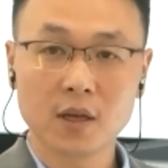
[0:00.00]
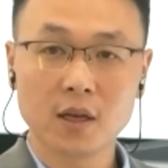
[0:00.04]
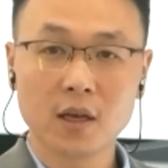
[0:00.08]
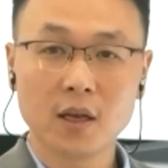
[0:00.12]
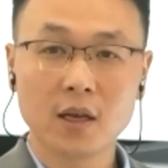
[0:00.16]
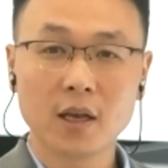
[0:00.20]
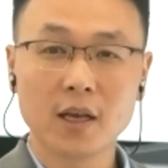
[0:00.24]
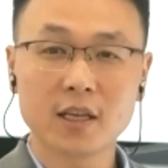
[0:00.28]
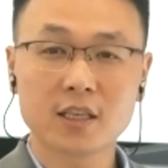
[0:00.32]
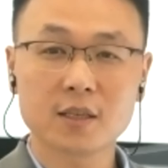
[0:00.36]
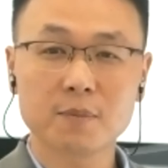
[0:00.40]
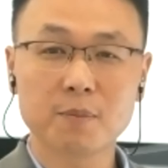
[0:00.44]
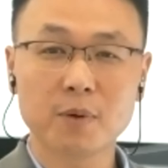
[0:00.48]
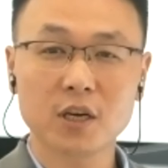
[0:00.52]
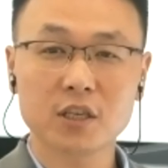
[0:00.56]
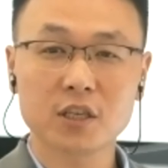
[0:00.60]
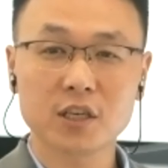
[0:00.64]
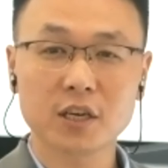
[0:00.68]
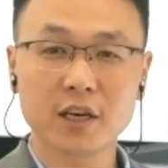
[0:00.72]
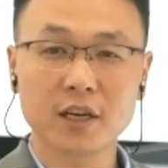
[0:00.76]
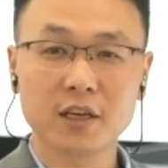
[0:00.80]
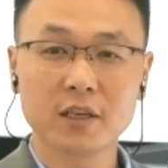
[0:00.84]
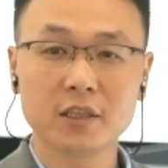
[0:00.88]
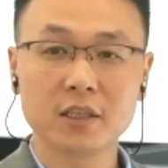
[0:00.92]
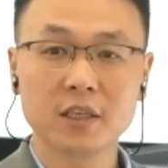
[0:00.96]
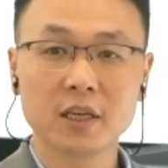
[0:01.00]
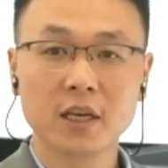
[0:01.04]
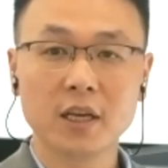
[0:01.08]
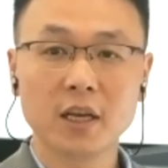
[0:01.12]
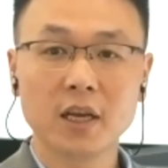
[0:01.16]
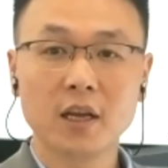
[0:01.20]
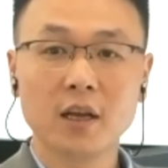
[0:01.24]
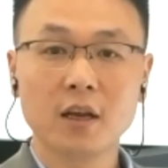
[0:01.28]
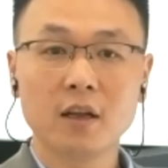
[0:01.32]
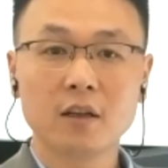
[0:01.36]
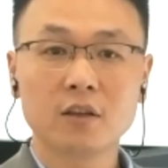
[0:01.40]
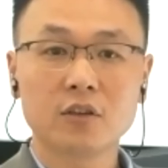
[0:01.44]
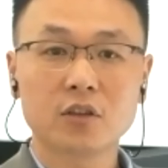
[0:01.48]
especially
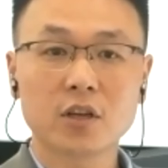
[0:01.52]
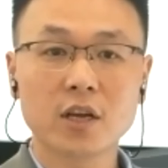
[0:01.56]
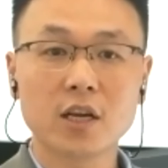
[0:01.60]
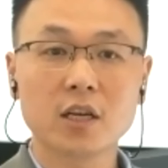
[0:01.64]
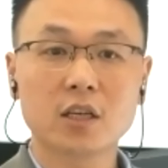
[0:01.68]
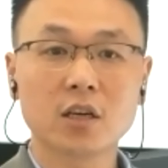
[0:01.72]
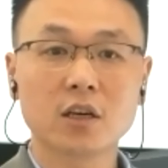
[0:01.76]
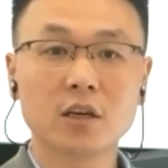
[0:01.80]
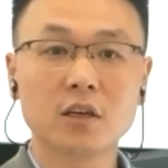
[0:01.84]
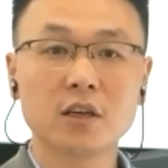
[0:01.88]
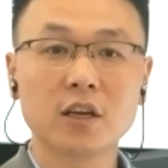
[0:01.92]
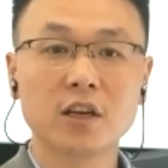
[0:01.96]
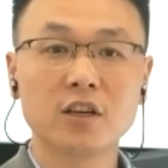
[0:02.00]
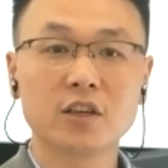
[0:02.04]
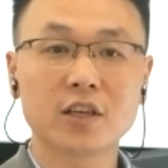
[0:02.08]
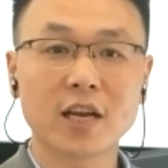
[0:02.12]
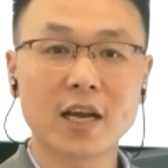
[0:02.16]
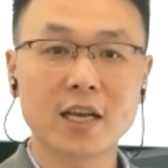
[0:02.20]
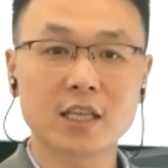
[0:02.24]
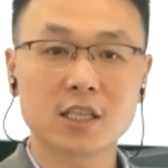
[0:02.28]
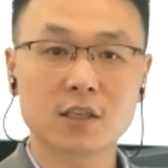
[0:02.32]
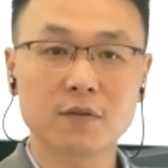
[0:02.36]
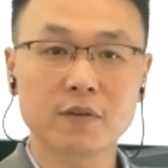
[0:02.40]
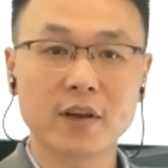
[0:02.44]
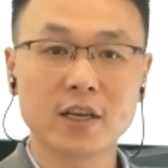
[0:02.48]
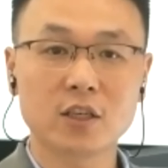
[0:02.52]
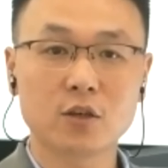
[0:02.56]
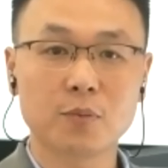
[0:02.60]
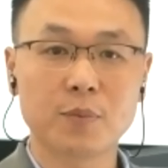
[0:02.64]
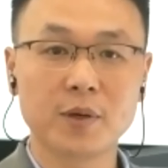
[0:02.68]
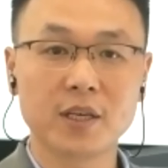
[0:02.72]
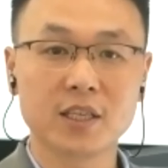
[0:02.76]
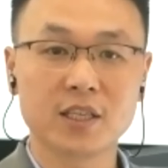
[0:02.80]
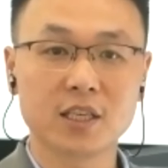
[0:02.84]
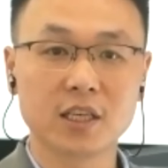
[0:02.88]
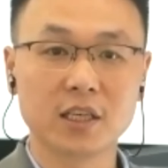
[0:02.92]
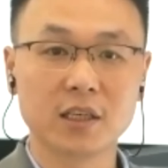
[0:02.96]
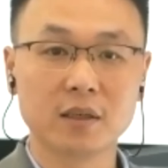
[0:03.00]
data-intensive
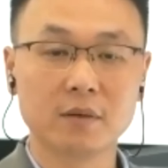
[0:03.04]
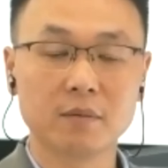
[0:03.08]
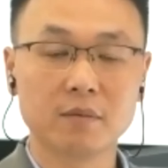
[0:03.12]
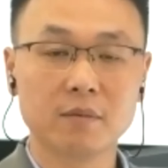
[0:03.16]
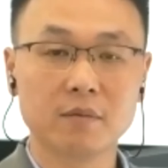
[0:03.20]
HPC.